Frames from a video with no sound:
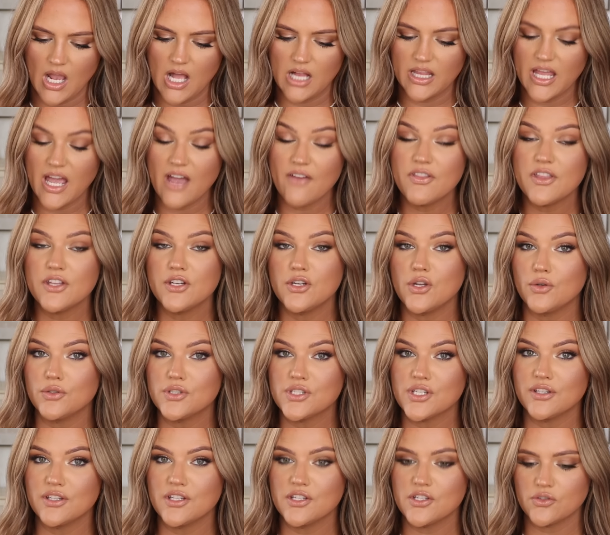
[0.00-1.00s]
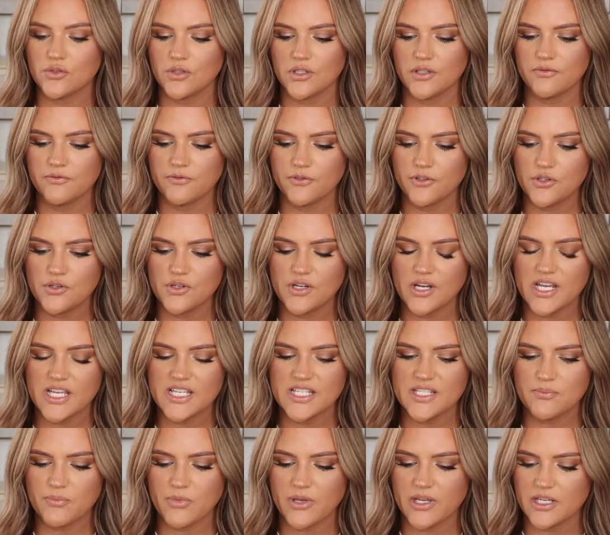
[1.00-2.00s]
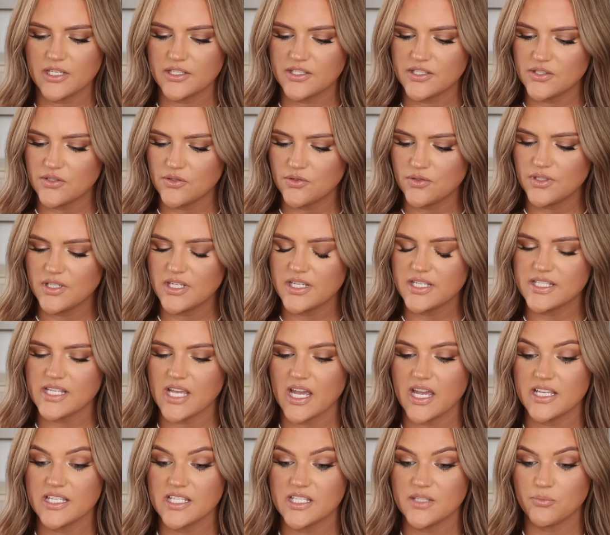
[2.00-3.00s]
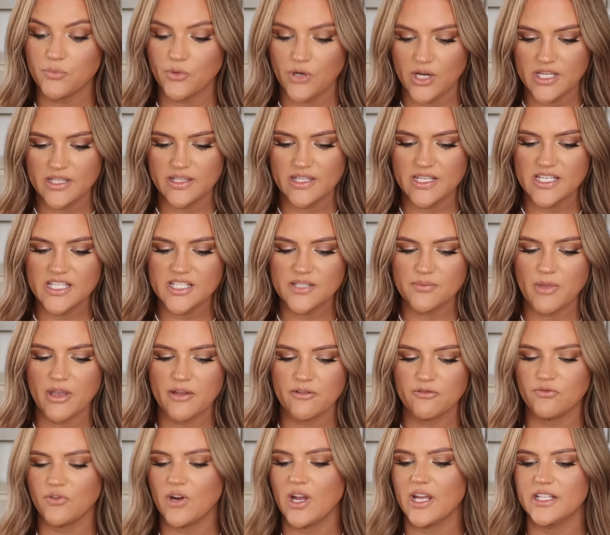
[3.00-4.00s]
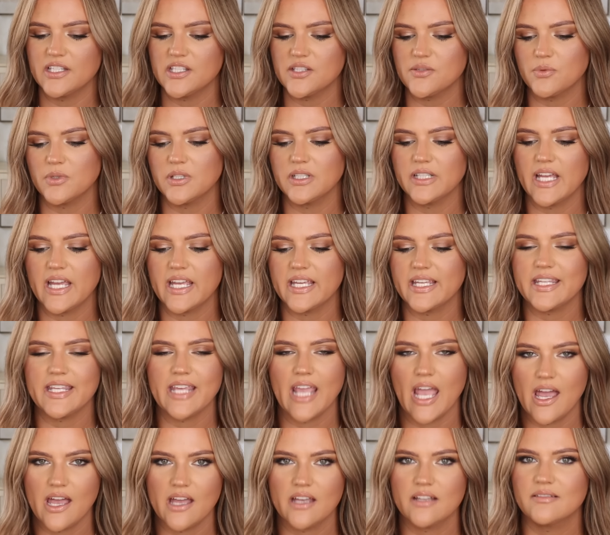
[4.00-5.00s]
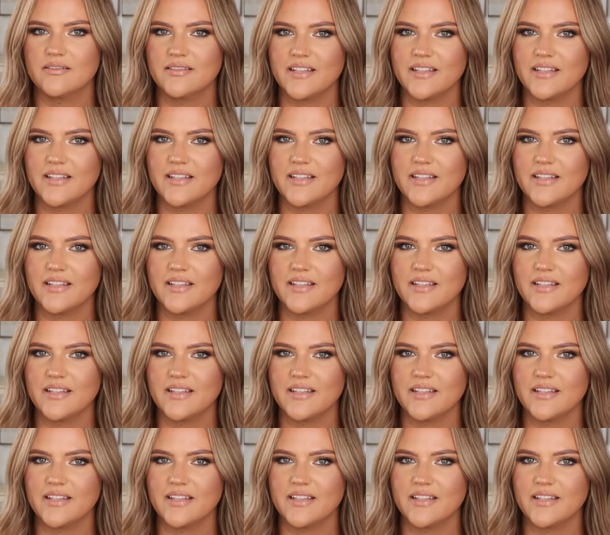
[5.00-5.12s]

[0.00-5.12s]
I'll have the notes on the screen for you guys, but as soon as I sprayed this, my friends were like, yeah,